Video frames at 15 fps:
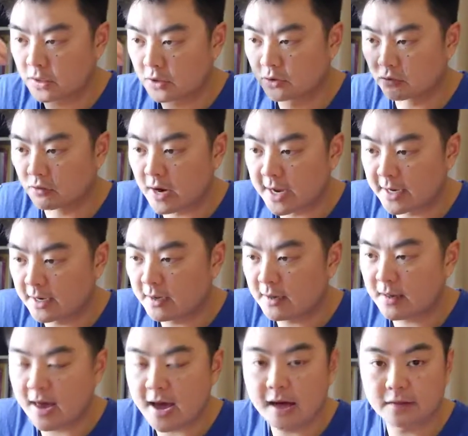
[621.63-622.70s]

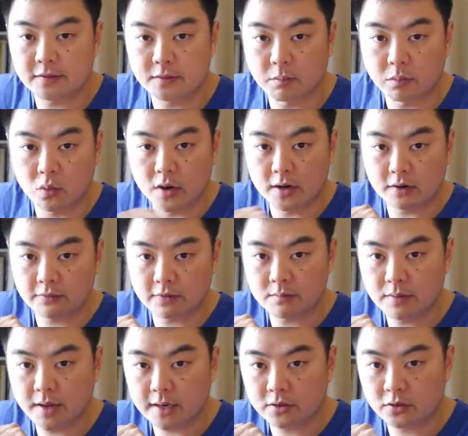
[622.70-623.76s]
greater at the point of
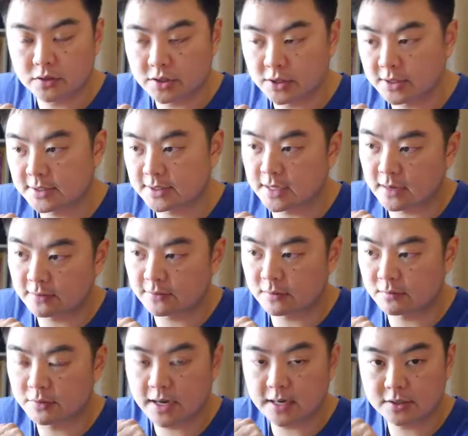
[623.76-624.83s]
impact or just after
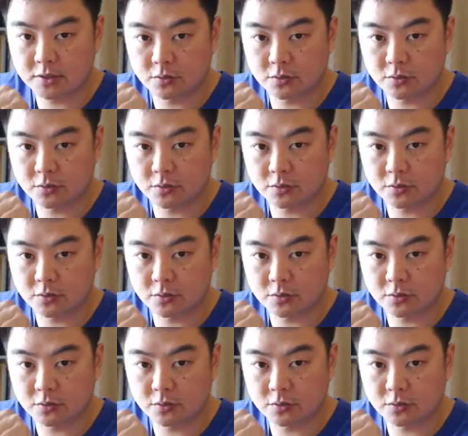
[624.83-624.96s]
impact,